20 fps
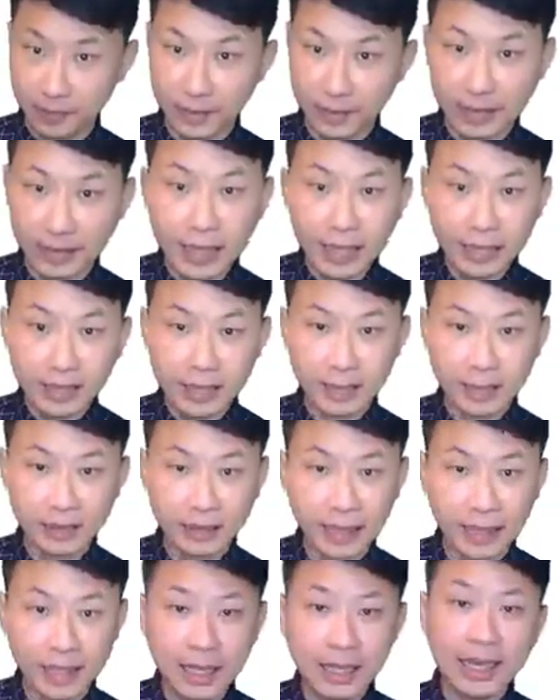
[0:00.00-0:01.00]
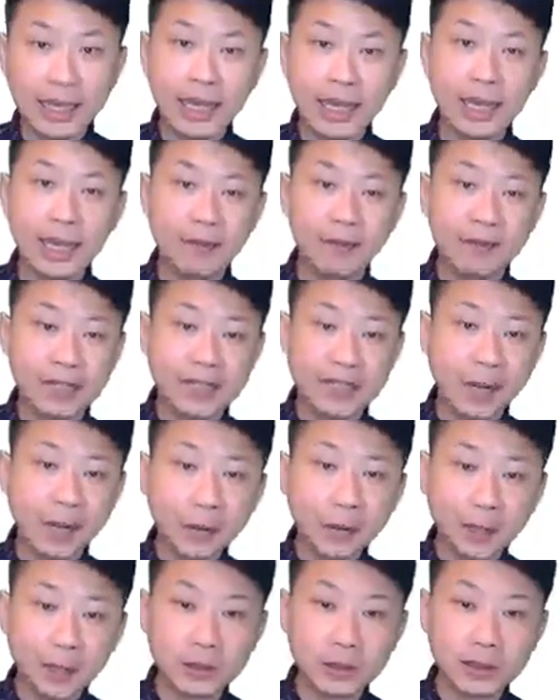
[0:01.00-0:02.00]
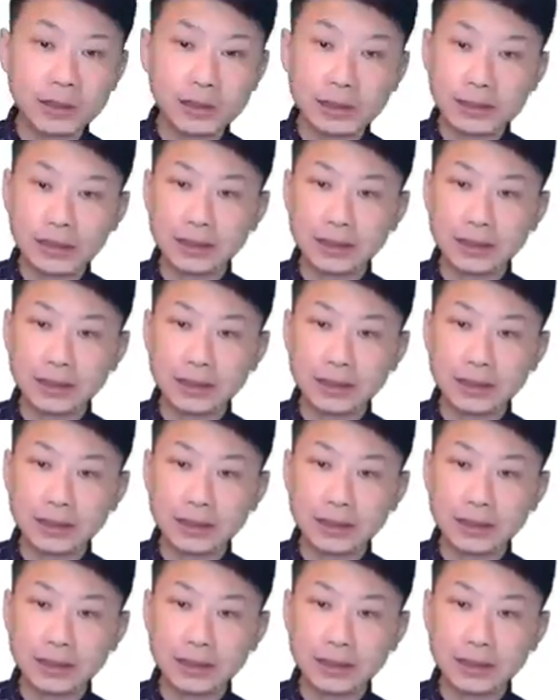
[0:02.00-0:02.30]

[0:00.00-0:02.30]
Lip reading: Okay, and if it's hollow,